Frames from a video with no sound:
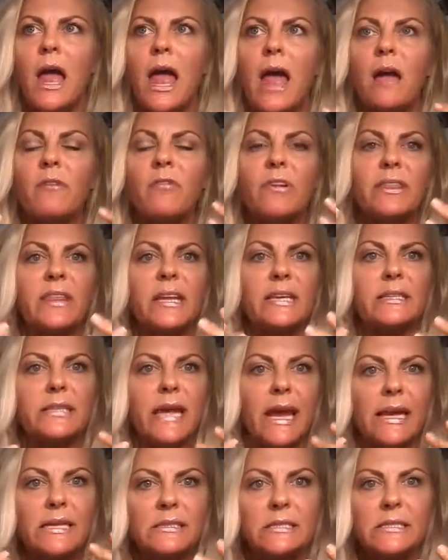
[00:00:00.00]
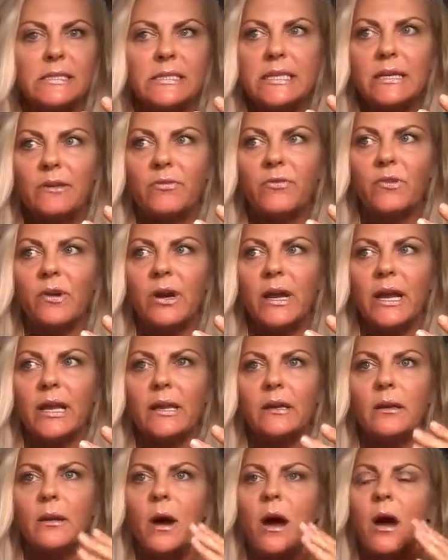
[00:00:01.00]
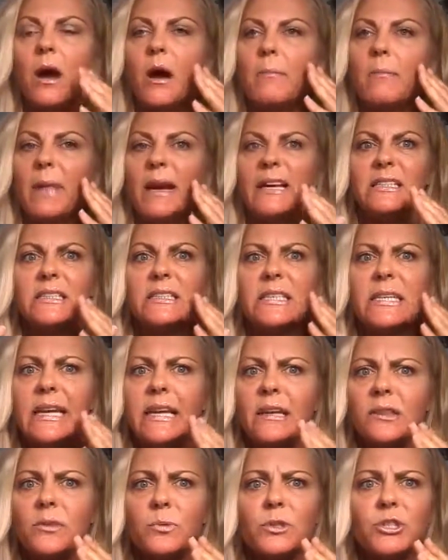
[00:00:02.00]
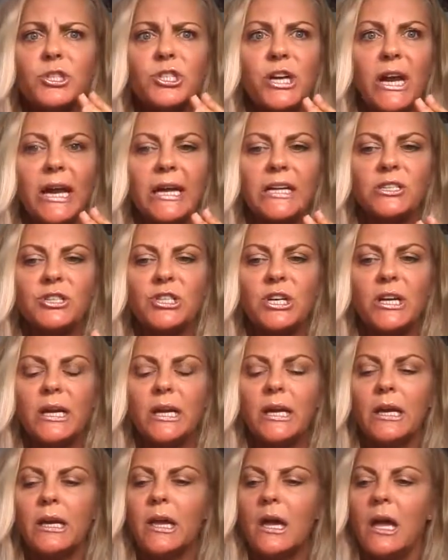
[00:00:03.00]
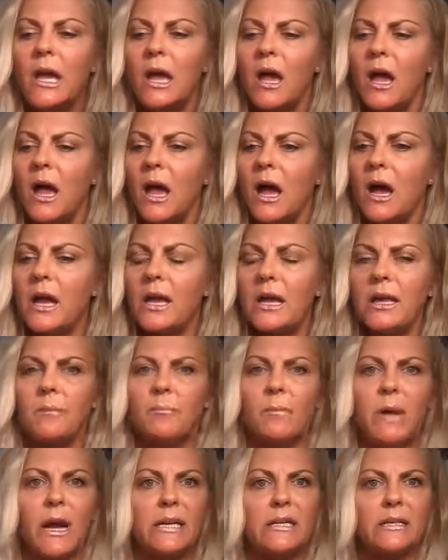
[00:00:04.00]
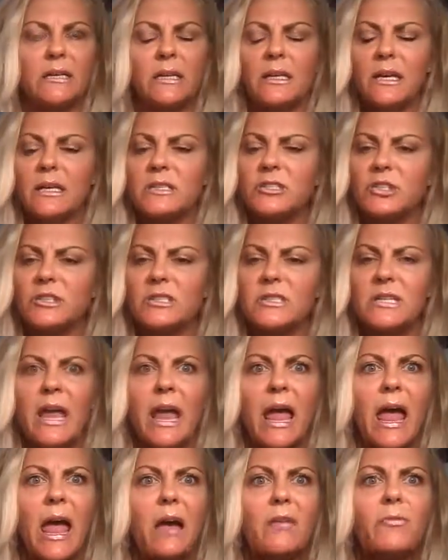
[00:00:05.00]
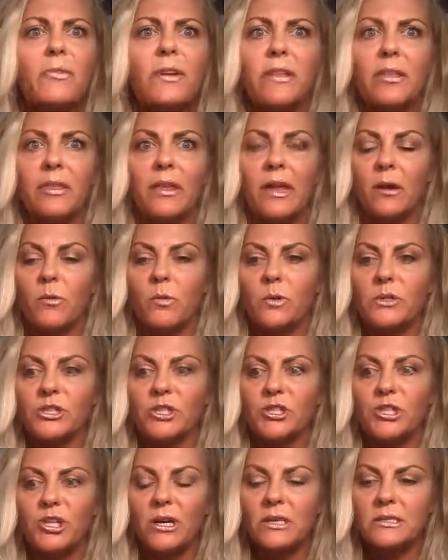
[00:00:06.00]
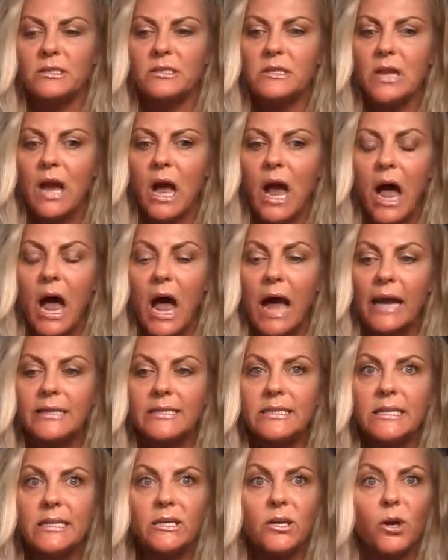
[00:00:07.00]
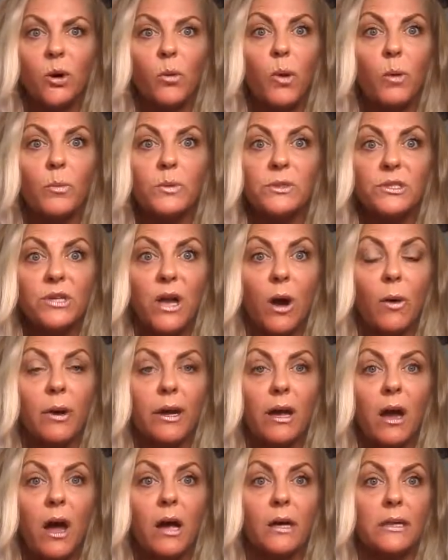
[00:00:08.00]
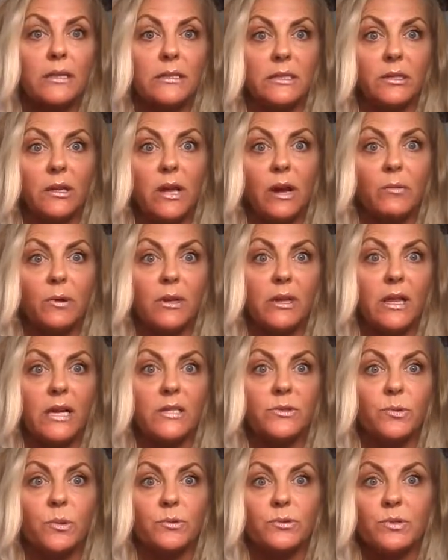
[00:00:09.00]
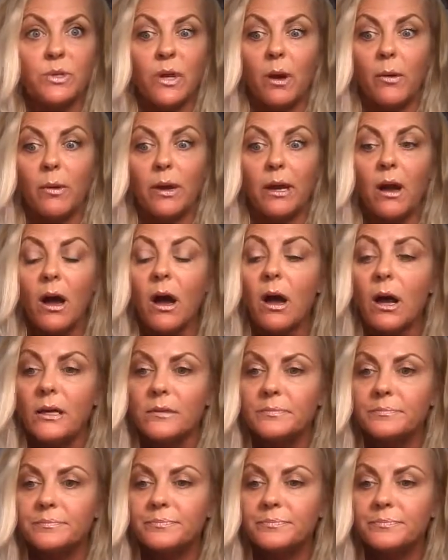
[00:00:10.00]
everything tasted different, um, my teeth were changing. It, my it just everything was just I didn't know what was going on until I realized what was going on.